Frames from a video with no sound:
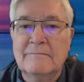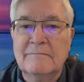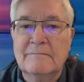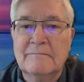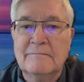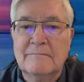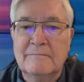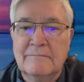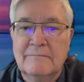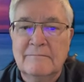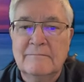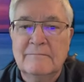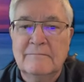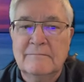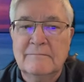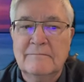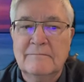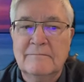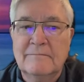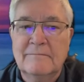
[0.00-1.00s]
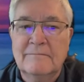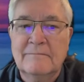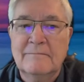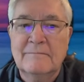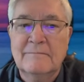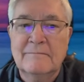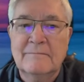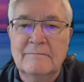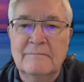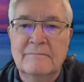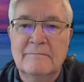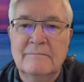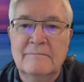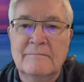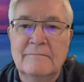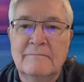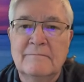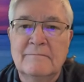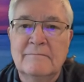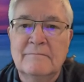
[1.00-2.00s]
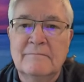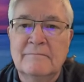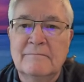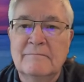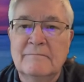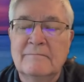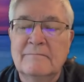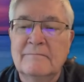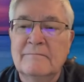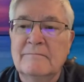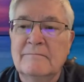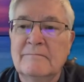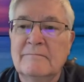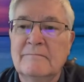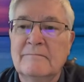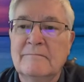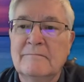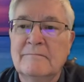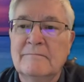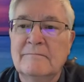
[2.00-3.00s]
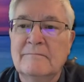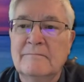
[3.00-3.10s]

The person shown says nothing.